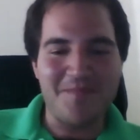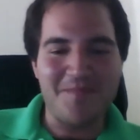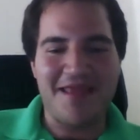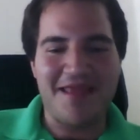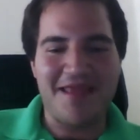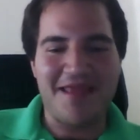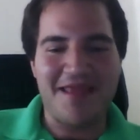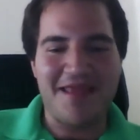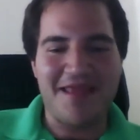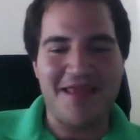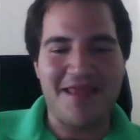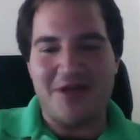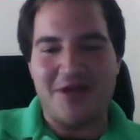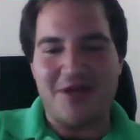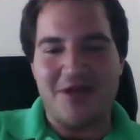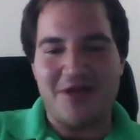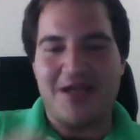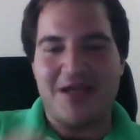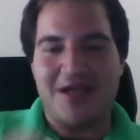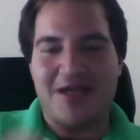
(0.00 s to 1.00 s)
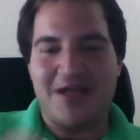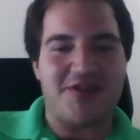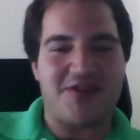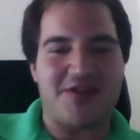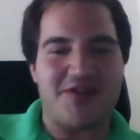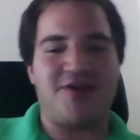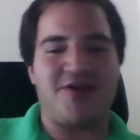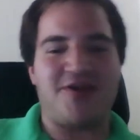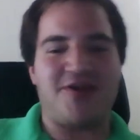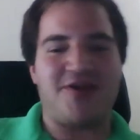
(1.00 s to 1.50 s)
They don't
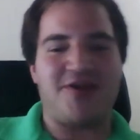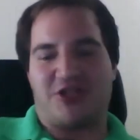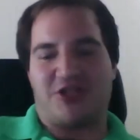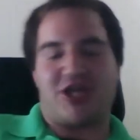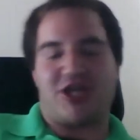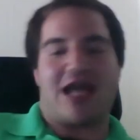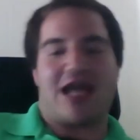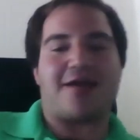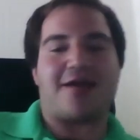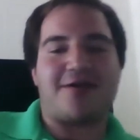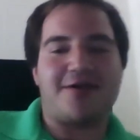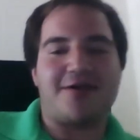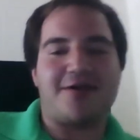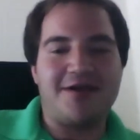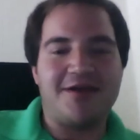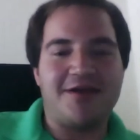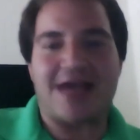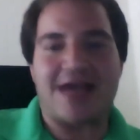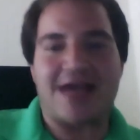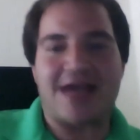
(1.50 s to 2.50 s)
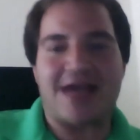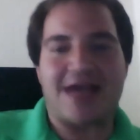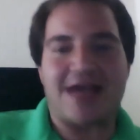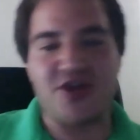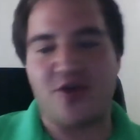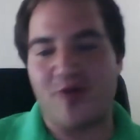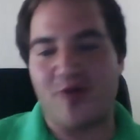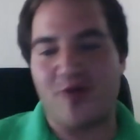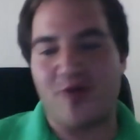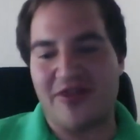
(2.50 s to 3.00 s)
send you a check next
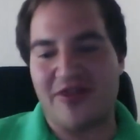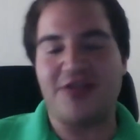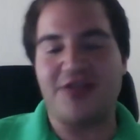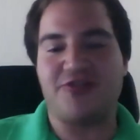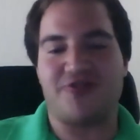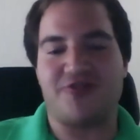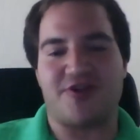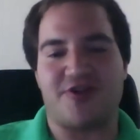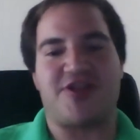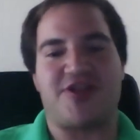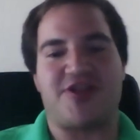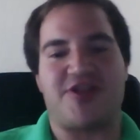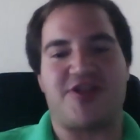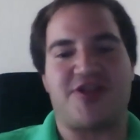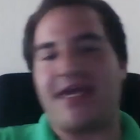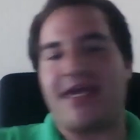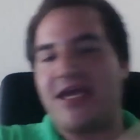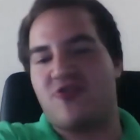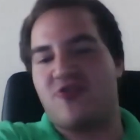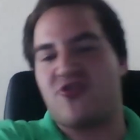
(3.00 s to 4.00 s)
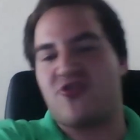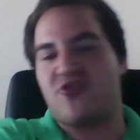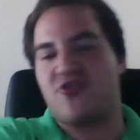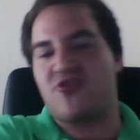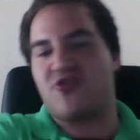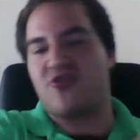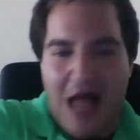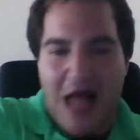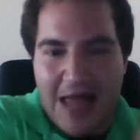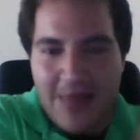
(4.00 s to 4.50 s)
year with interest saying, here's
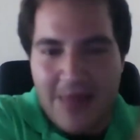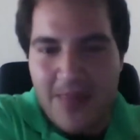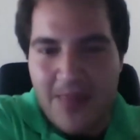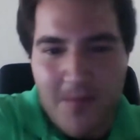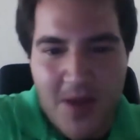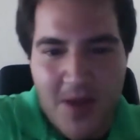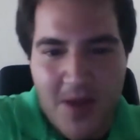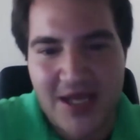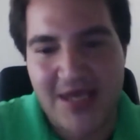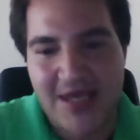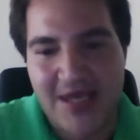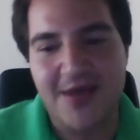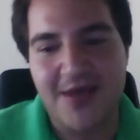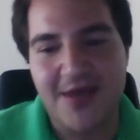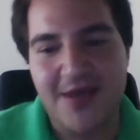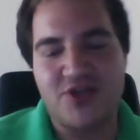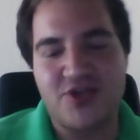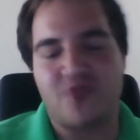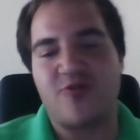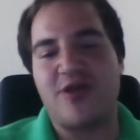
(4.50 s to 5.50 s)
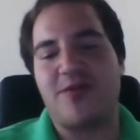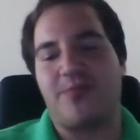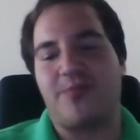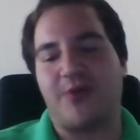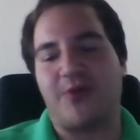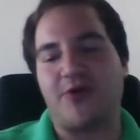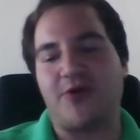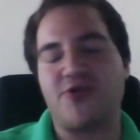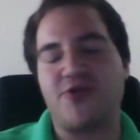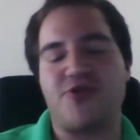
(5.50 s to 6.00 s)
the money to
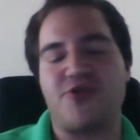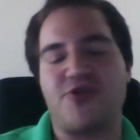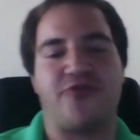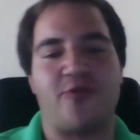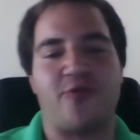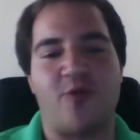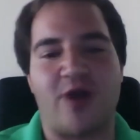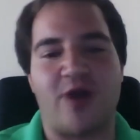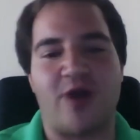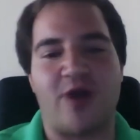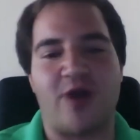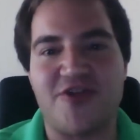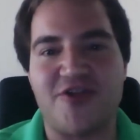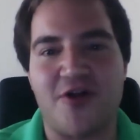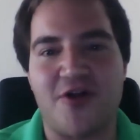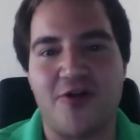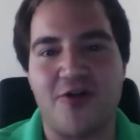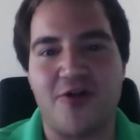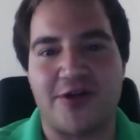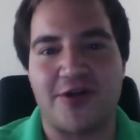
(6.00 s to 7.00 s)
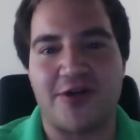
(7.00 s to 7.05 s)
reimburse you for what I've stolen.